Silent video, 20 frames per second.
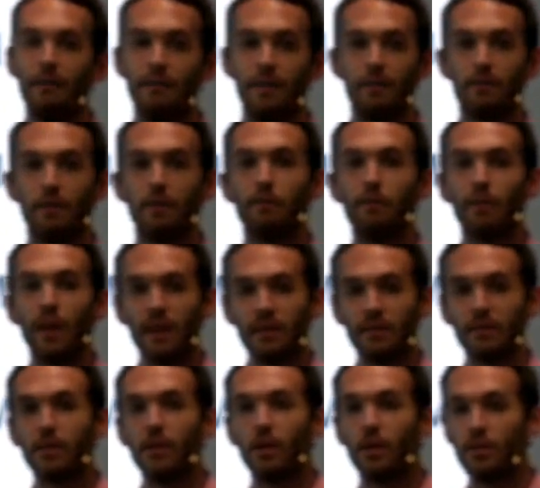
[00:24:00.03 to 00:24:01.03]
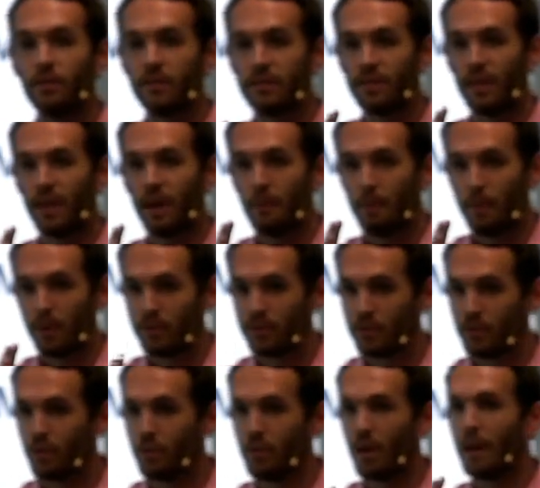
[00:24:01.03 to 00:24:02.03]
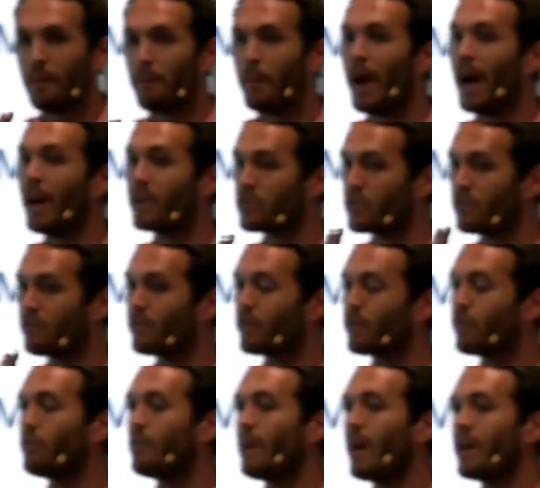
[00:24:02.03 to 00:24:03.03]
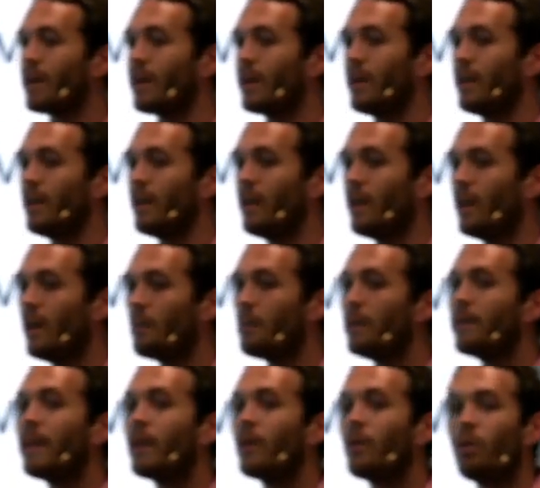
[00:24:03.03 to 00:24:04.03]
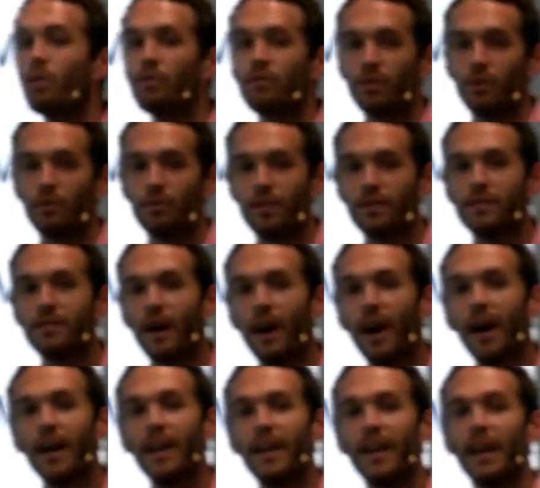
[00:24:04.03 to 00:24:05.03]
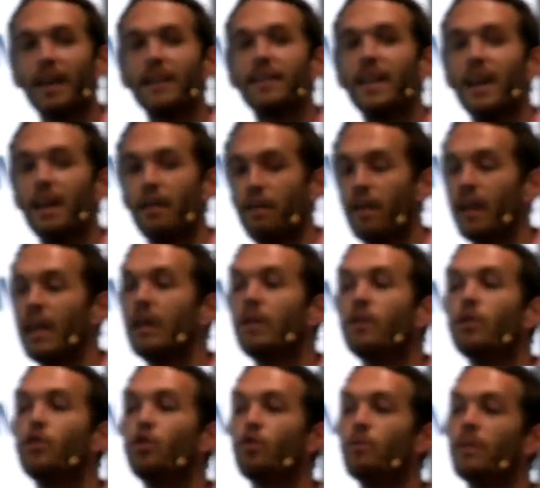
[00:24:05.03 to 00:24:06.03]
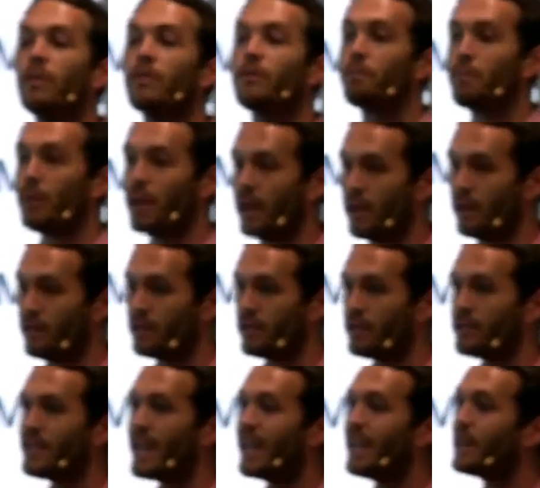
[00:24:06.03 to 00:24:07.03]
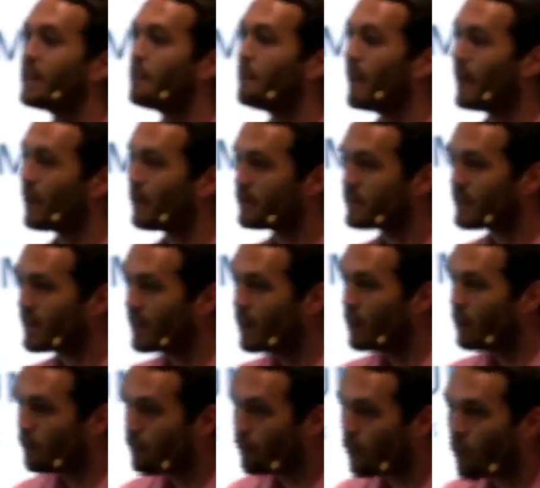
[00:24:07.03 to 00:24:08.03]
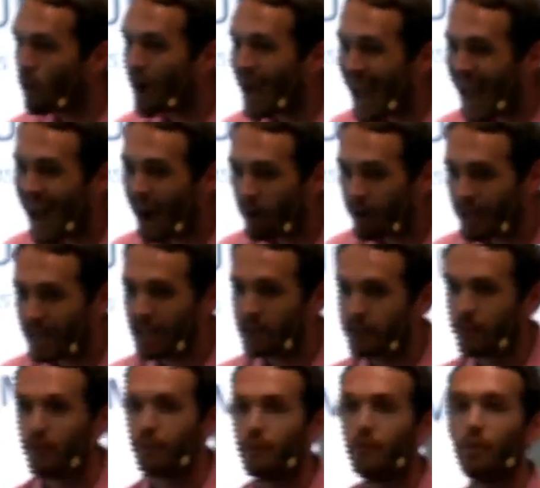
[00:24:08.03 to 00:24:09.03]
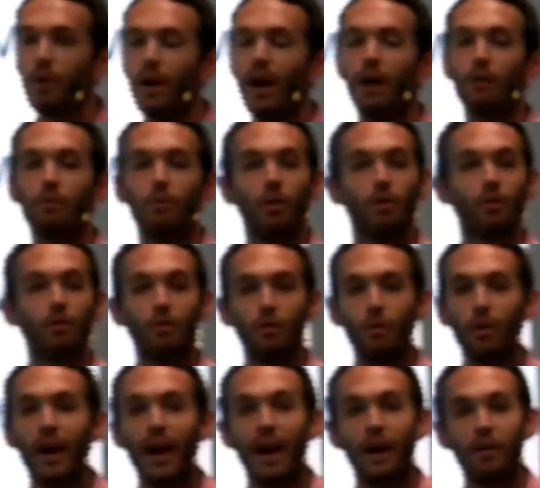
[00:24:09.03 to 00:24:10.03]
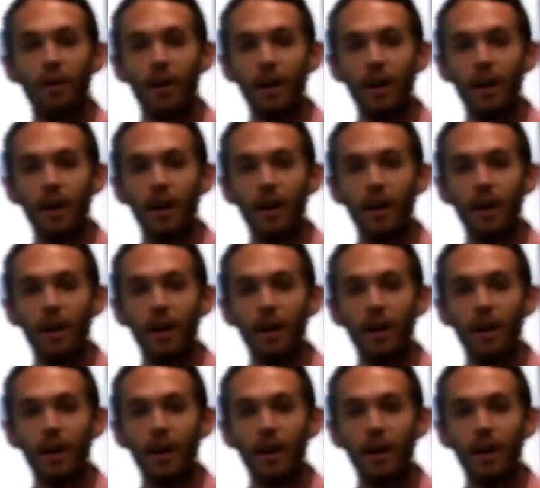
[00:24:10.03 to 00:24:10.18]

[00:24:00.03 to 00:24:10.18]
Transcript: that reflects God's pursuit and passion for humanity, but then also to die a death in humans' place, to take the penalty for our evil, for our wrongs, for our